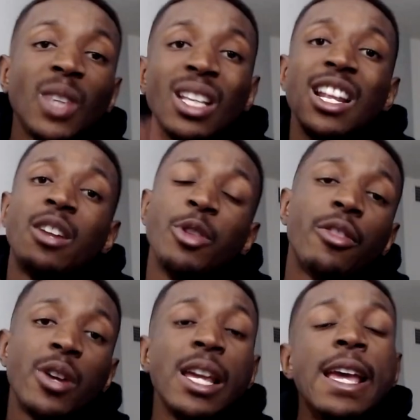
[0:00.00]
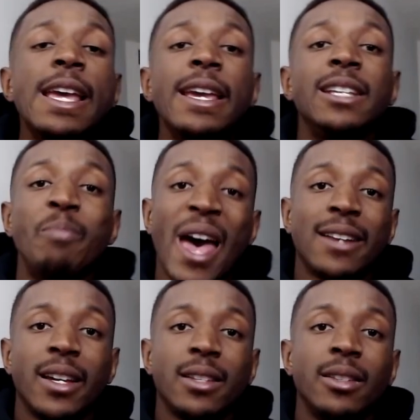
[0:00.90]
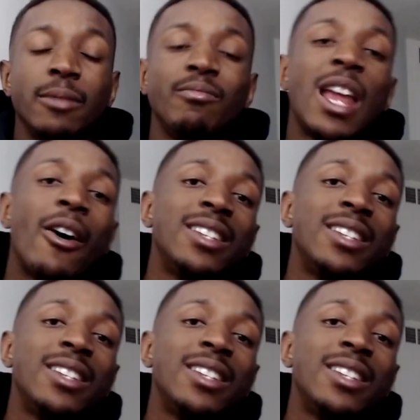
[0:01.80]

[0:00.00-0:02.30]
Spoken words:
Now, number 3 is backtesting. Now, I